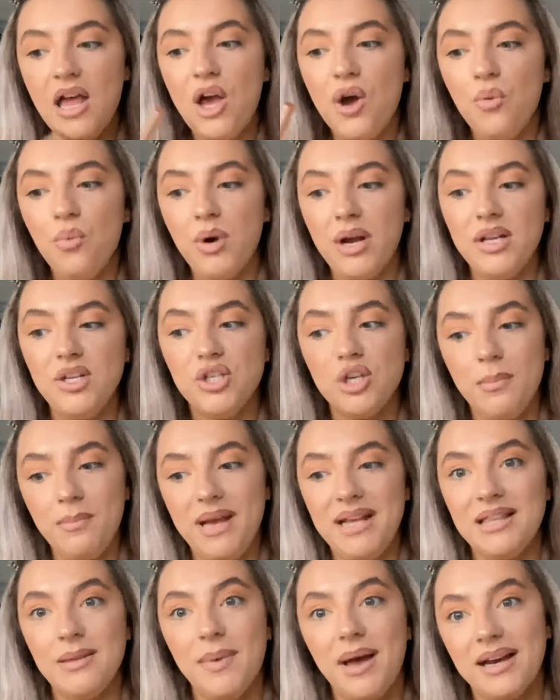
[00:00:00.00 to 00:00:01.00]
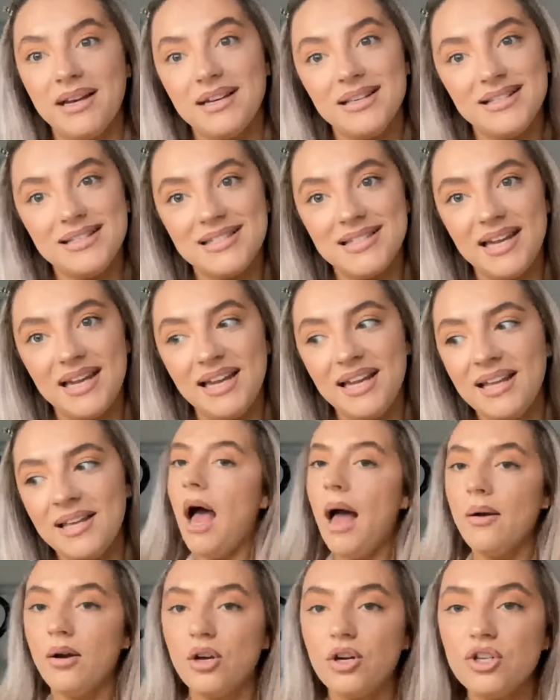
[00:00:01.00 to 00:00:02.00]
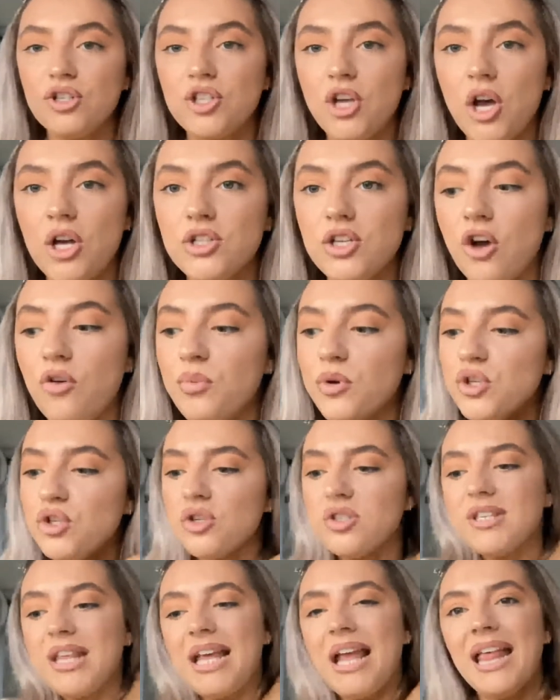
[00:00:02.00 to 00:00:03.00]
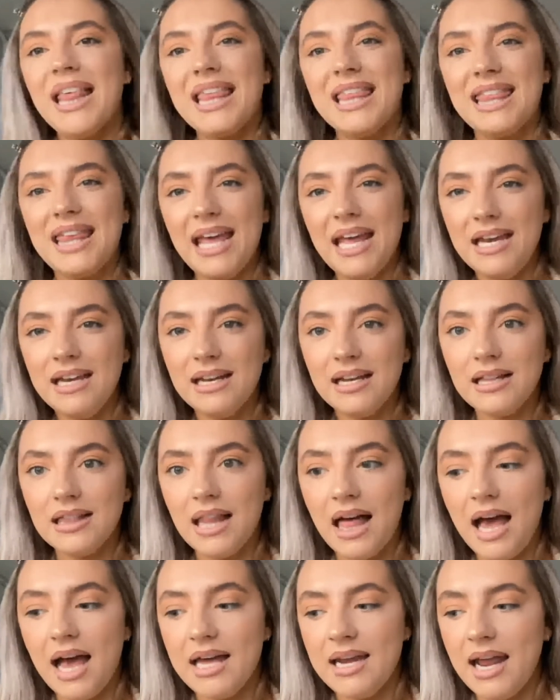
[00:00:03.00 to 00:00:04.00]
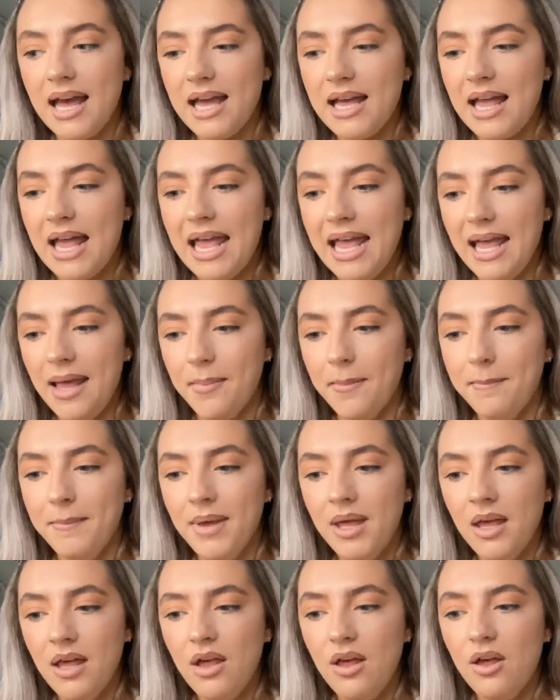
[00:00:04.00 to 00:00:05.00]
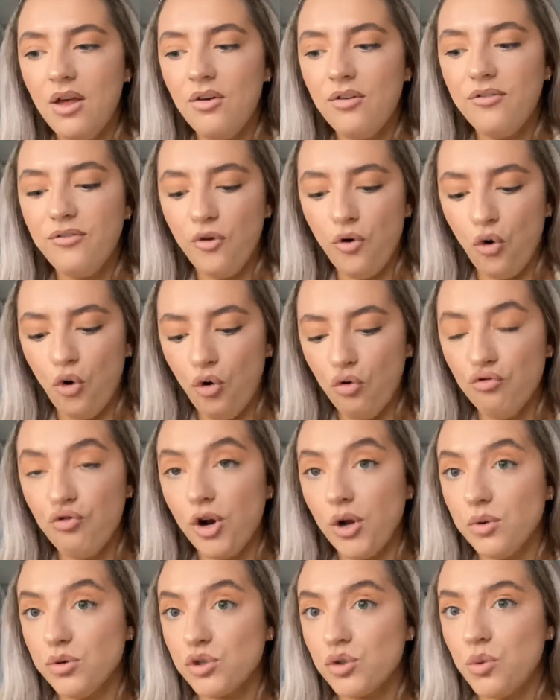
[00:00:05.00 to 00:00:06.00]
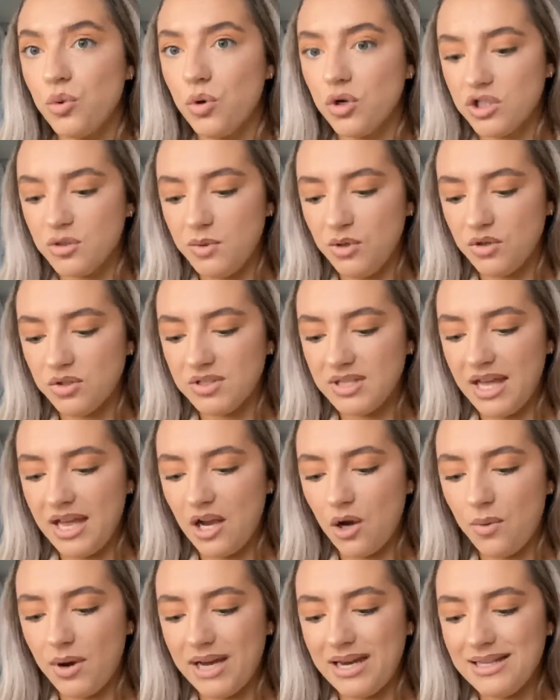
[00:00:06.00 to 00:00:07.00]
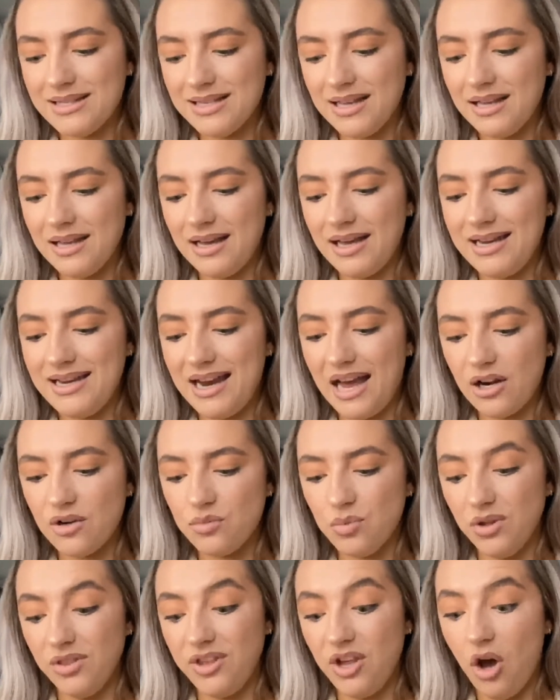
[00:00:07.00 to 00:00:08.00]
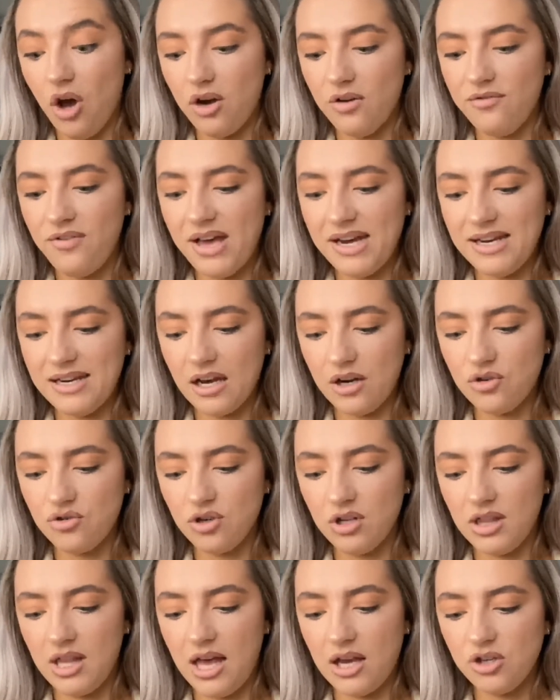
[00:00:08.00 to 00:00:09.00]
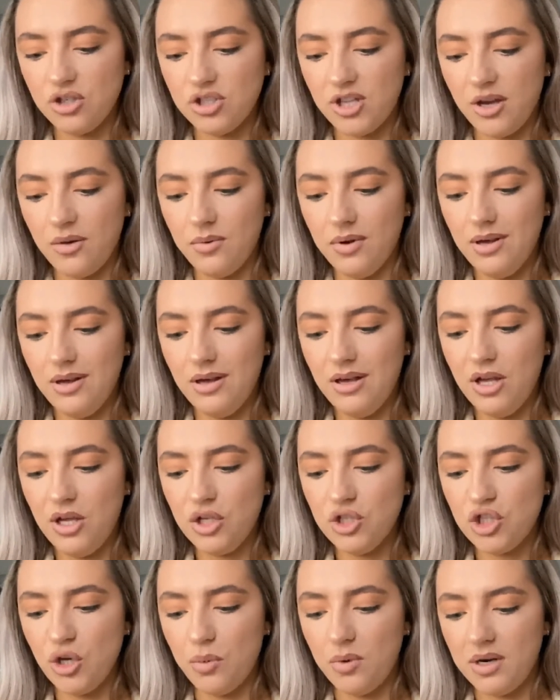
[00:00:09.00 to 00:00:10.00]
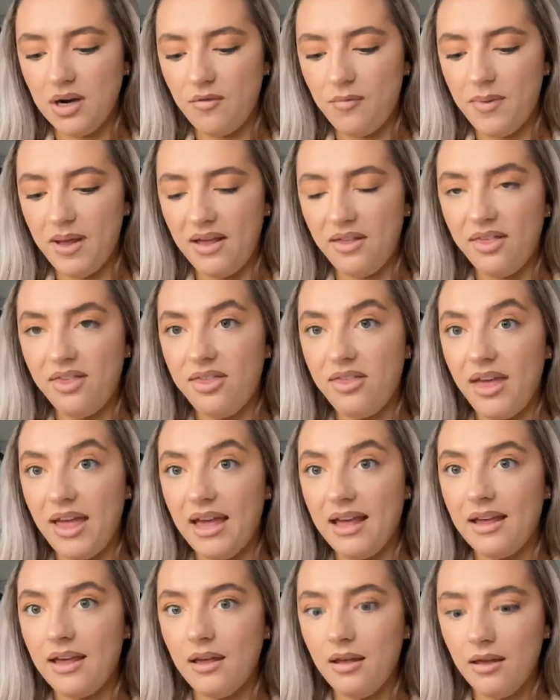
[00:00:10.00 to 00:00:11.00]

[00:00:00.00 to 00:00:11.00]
which make the magnet stick. I'm going to start off with just like a thin liner for Rose Quartz because they're quite they are a very natural lash. So don't want to have a big thick